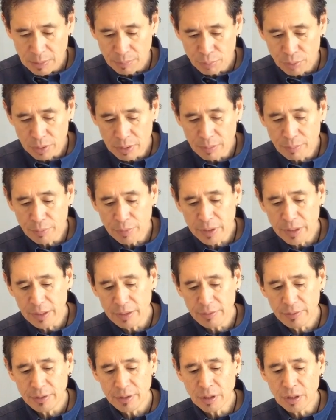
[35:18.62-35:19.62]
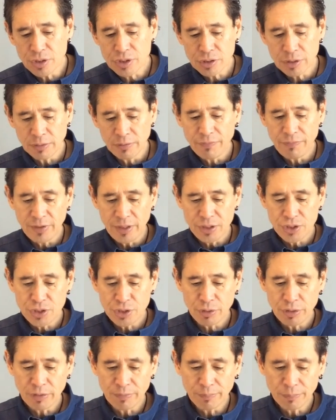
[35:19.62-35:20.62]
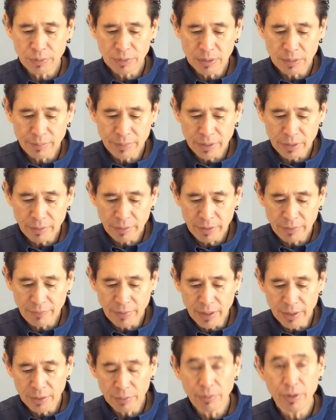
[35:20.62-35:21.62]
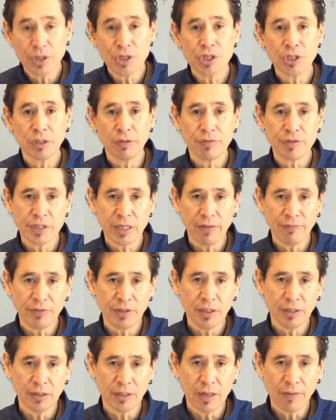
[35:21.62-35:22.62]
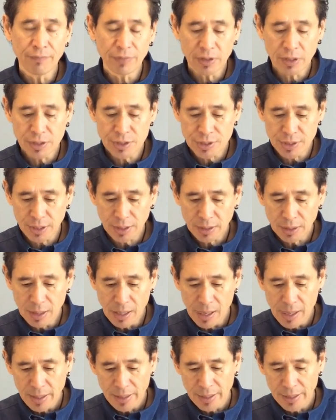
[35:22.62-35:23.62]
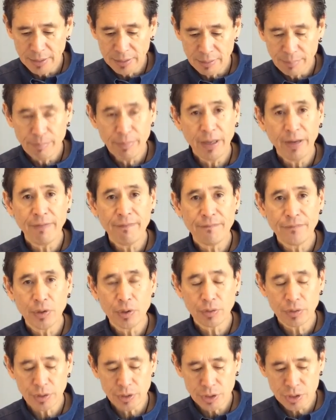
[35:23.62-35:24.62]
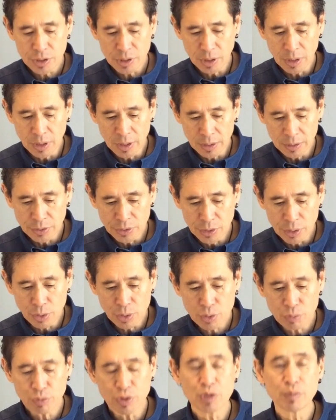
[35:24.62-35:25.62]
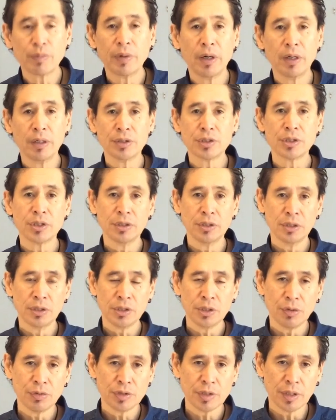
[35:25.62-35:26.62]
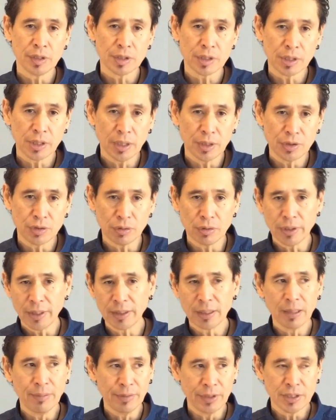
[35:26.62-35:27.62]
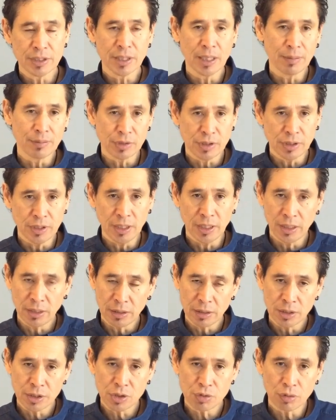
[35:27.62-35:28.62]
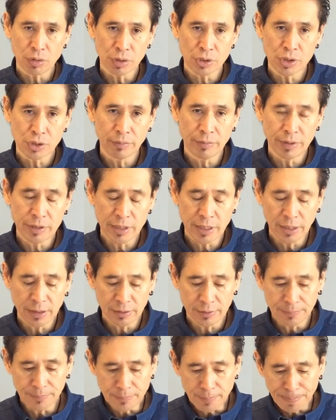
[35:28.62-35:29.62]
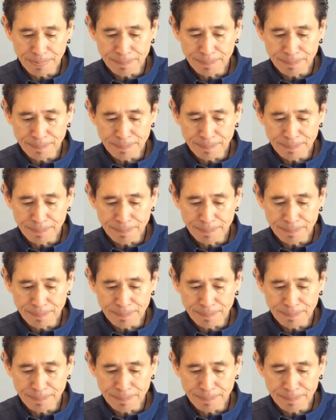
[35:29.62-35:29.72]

Preliminary, you also in phase 2 have preliminary evaluation of safety and efficacy, and it may focus on dose response in the dosing schedule, like how many times a day this drug should be taken.